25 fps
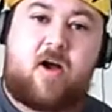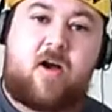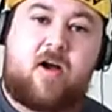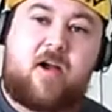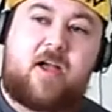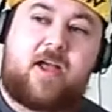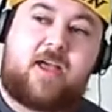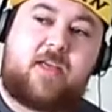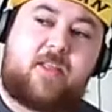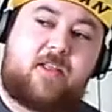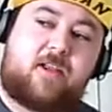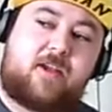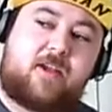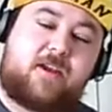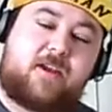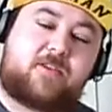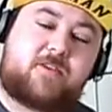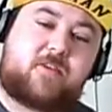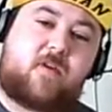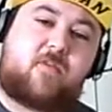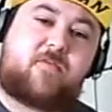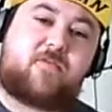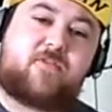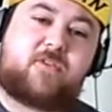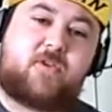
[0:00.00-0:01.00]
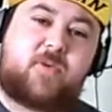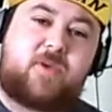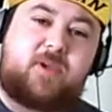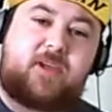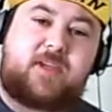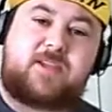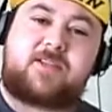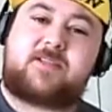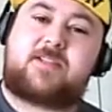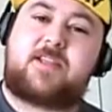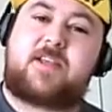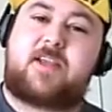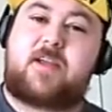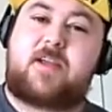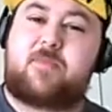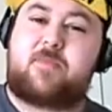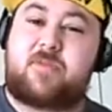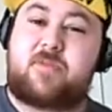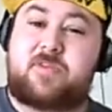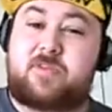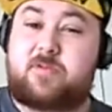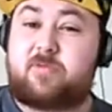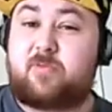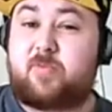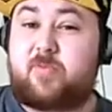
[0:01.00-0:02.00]
Lion is off doing his thing,
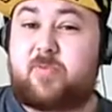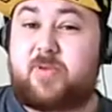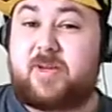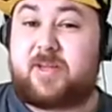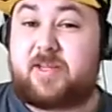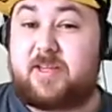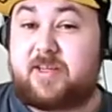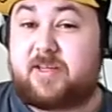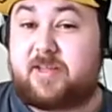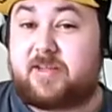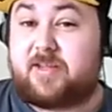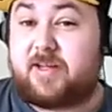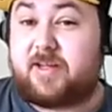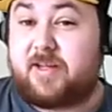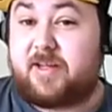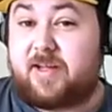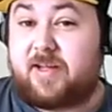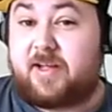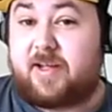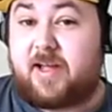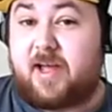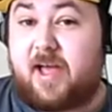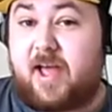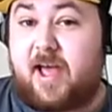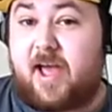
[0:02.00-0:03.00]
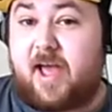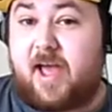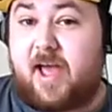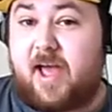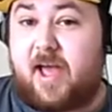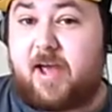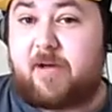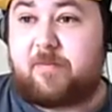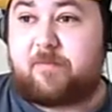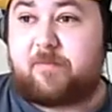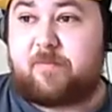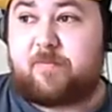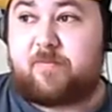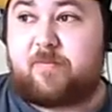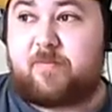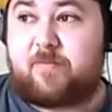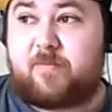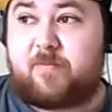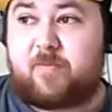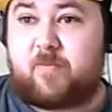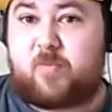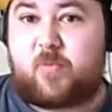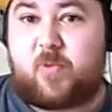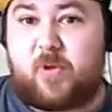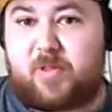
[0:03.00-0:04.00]
presumably
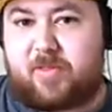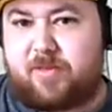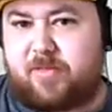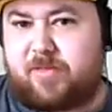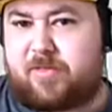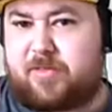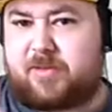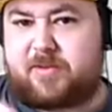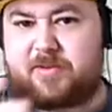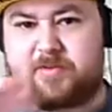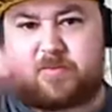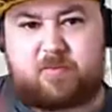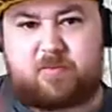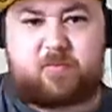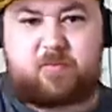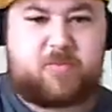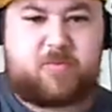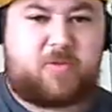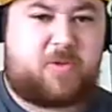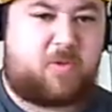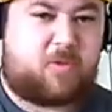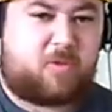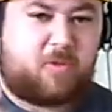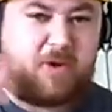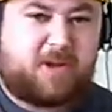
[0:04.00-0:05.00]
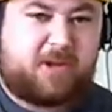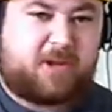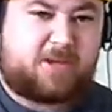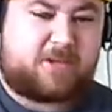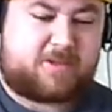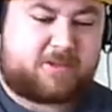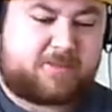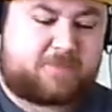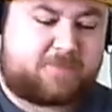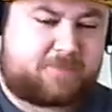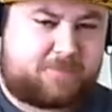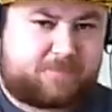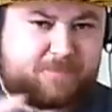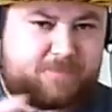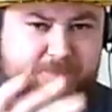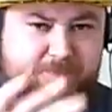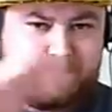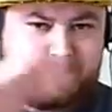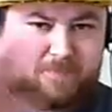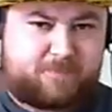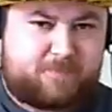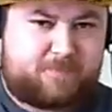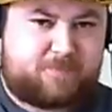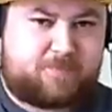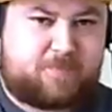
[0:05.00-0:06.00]
with the weird
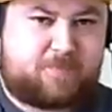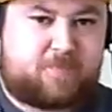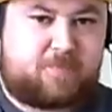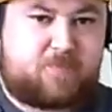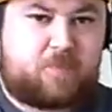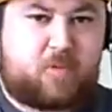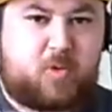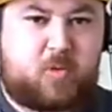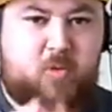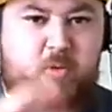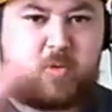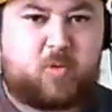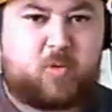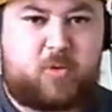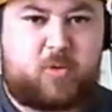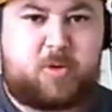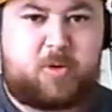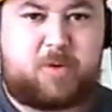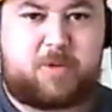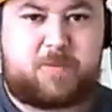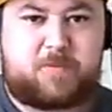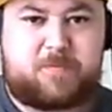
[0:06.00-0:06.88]
ball